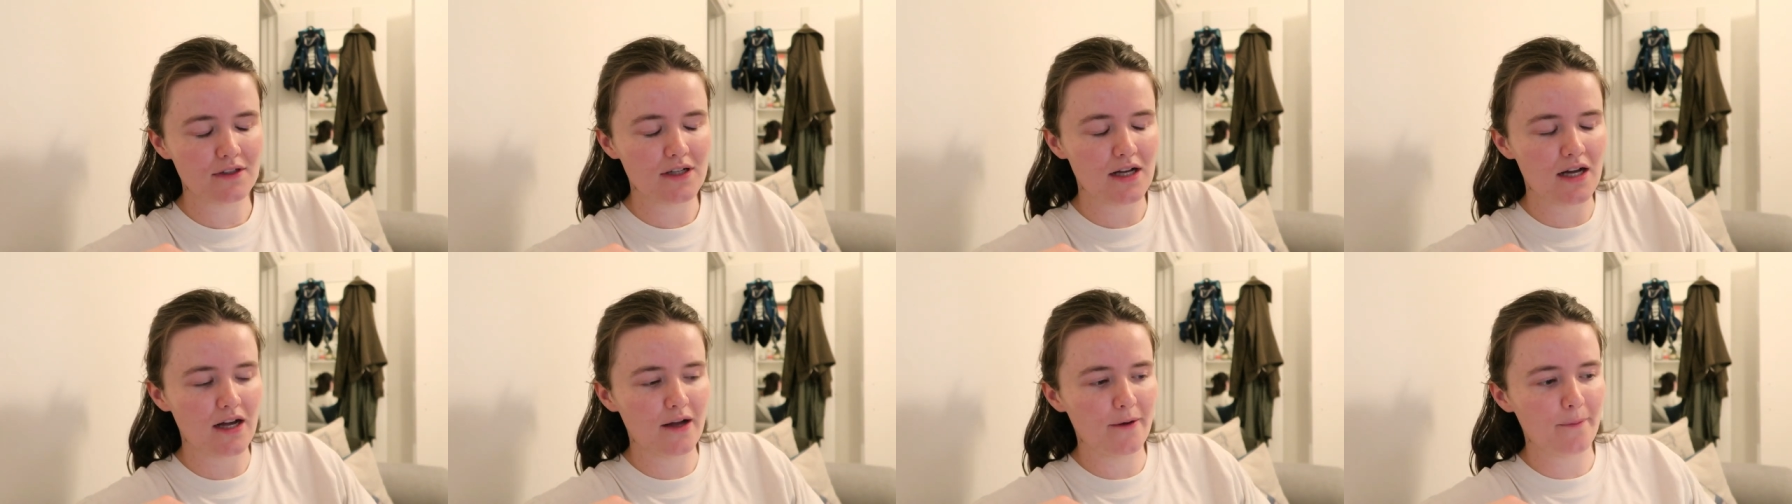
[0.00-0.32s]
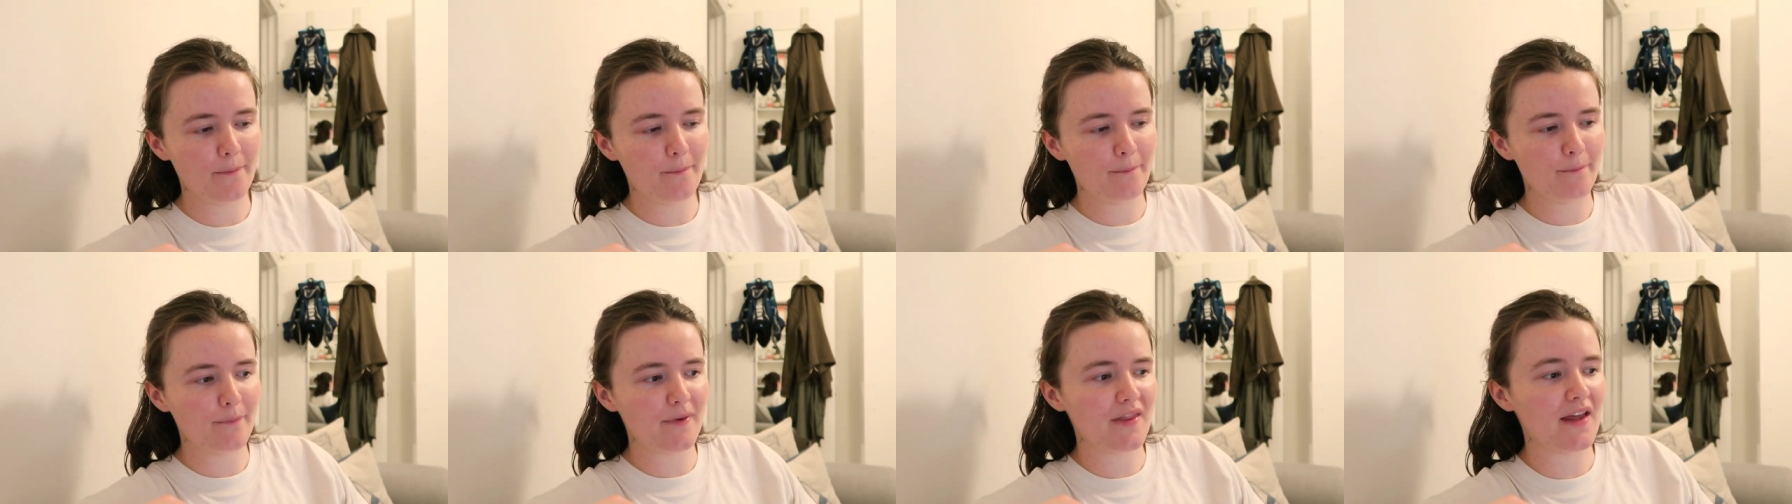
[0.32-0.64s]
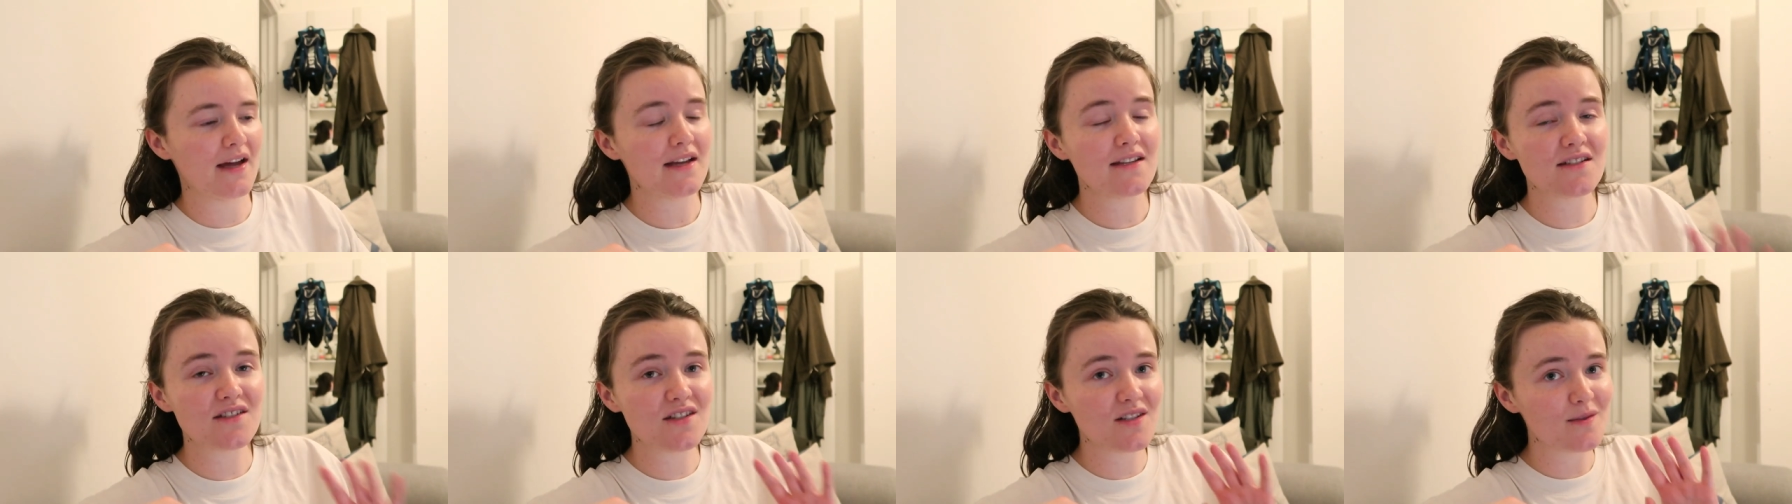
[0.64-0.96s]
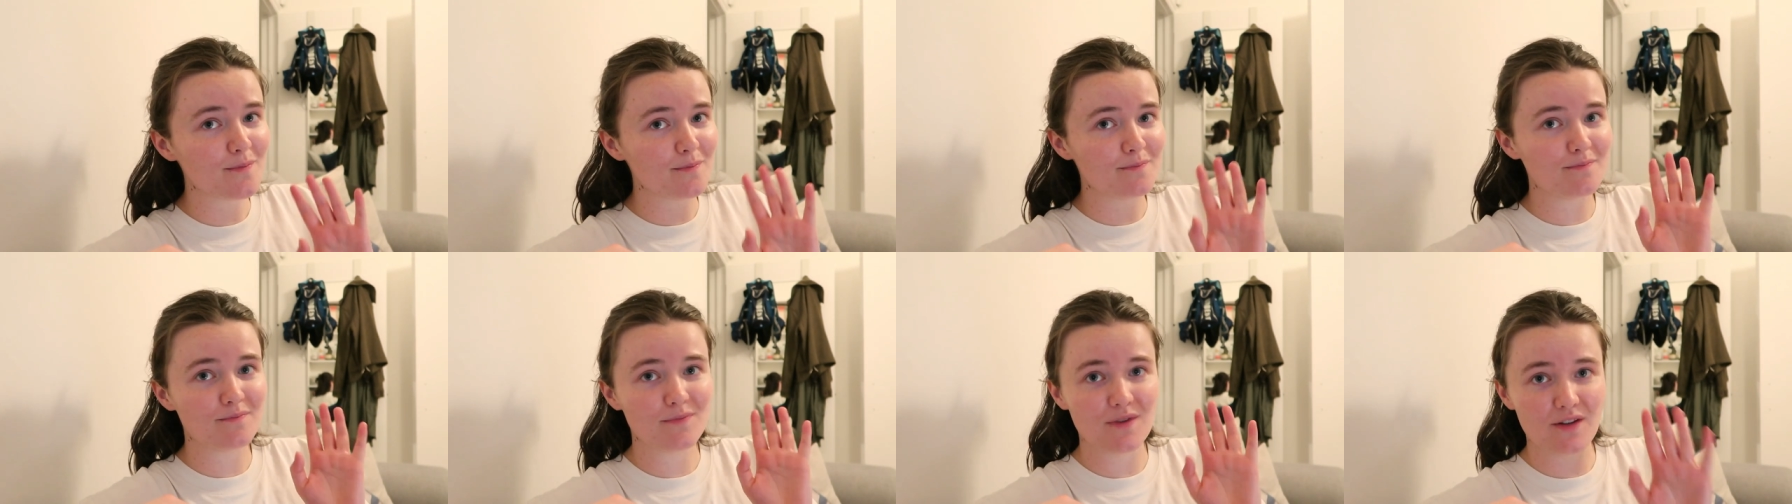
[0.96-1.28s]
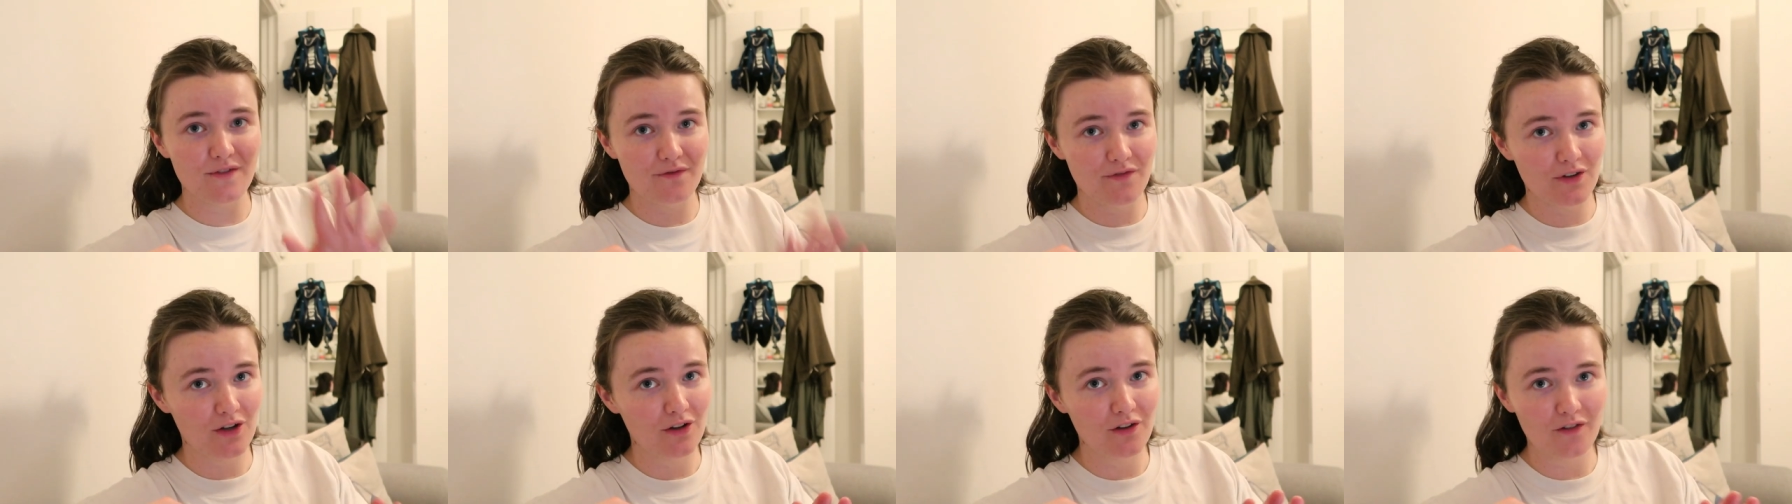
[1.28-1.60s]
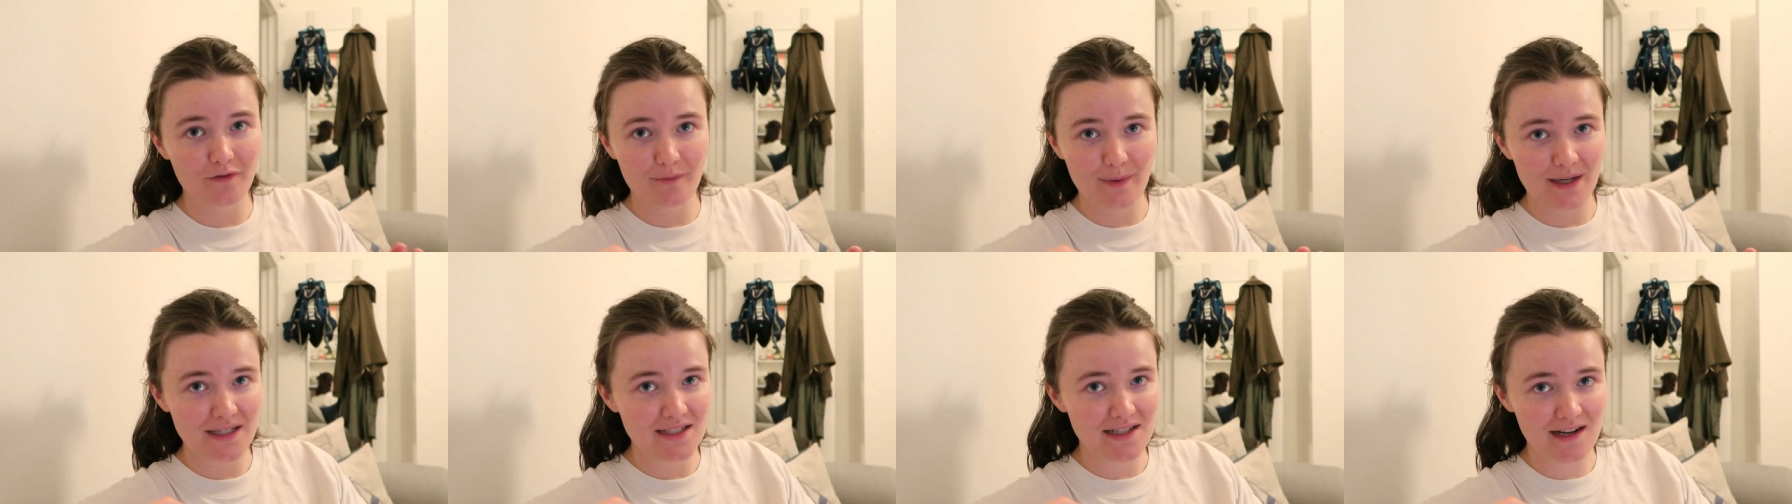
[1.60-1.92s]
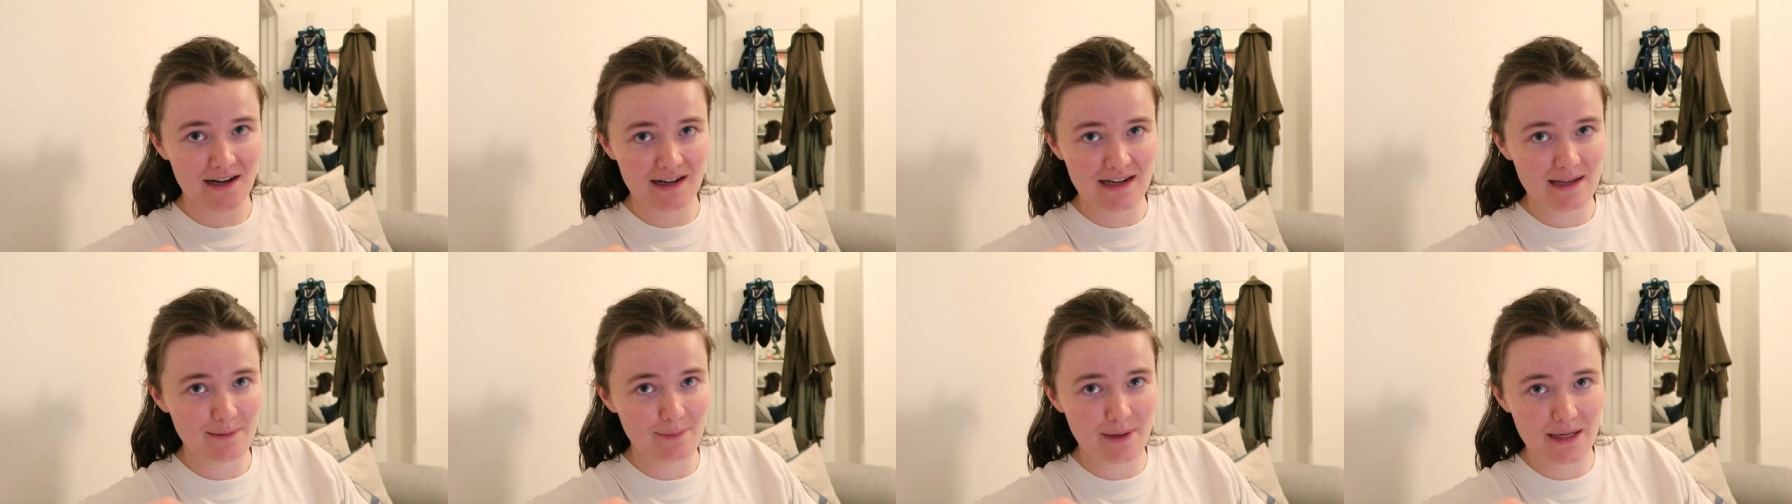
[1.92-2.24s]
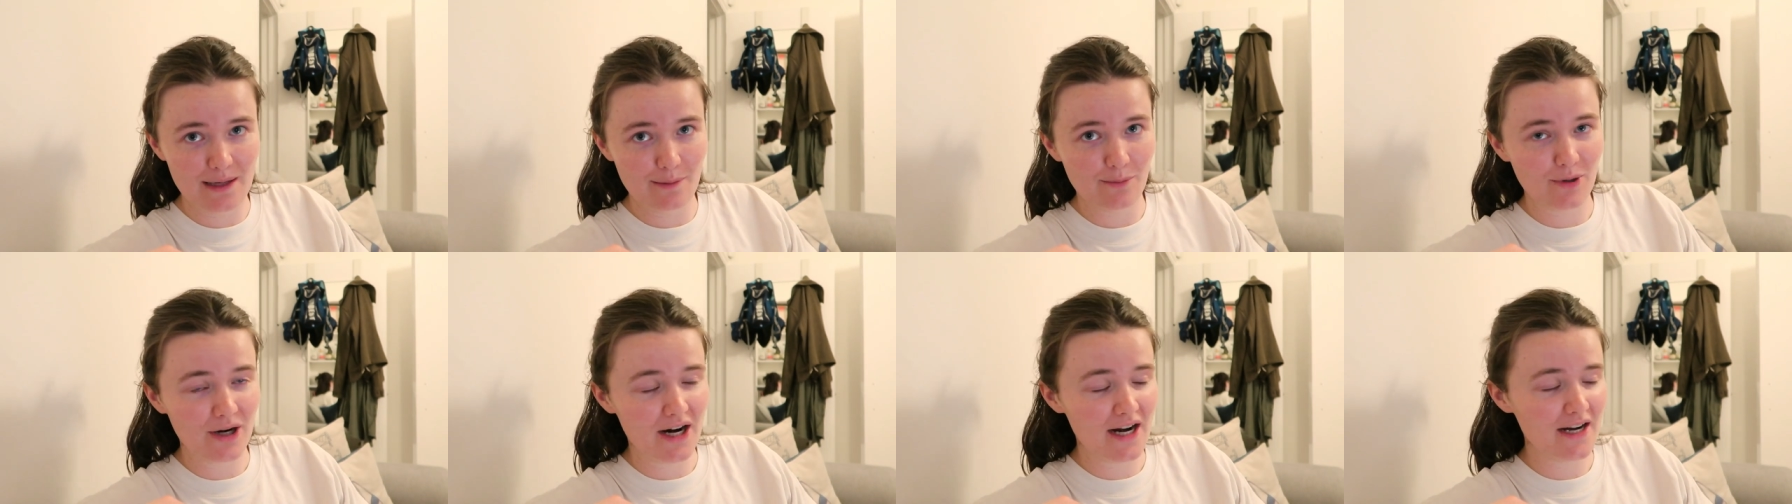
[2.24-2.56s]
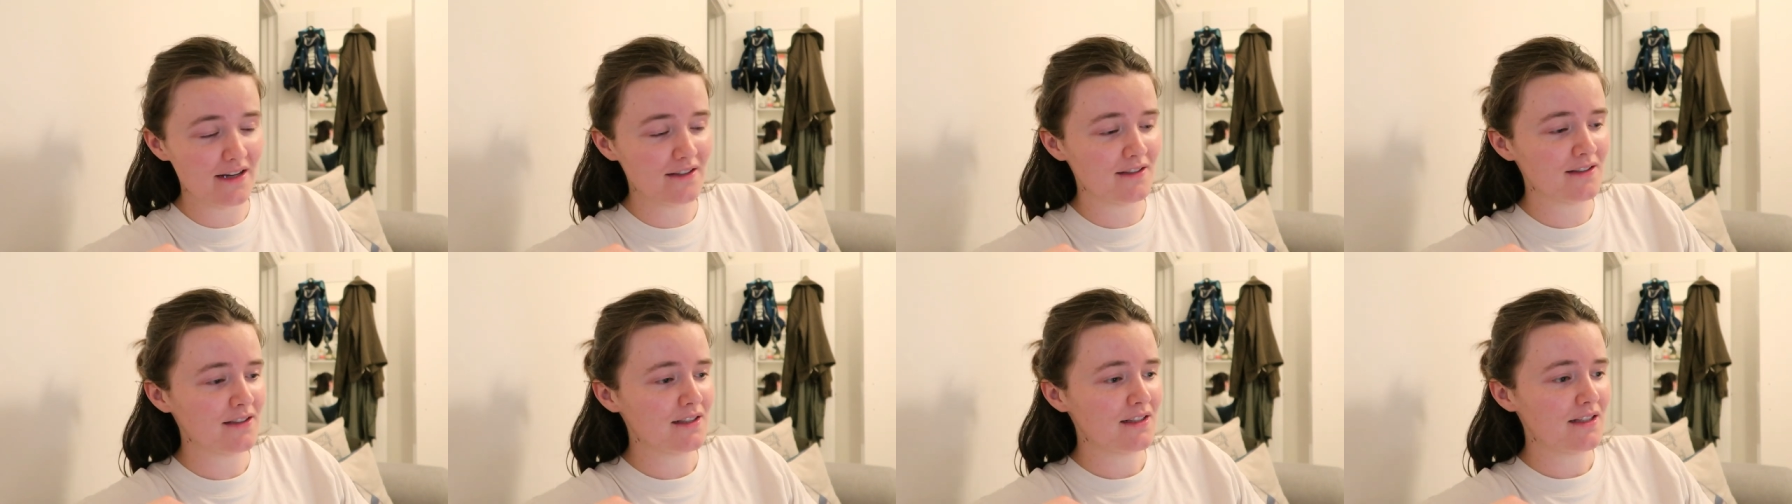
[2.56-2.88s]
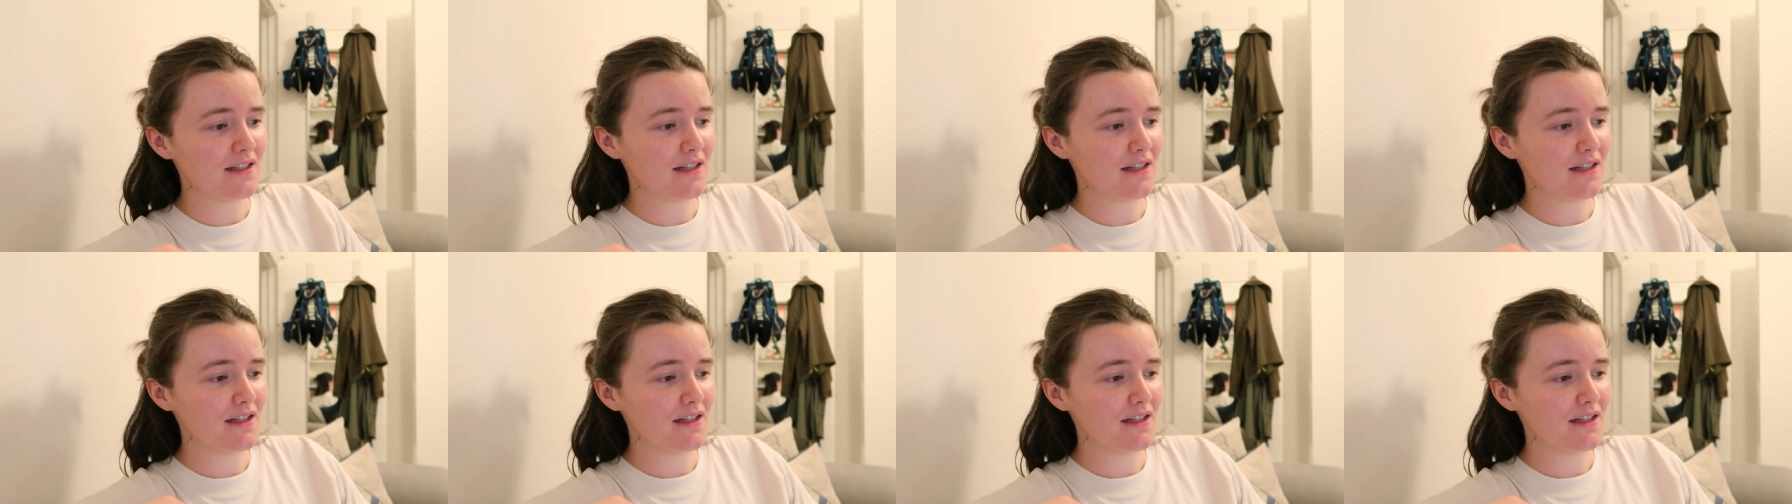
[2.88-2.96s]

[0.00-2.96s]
But that's just the fault of my tiny pea brain.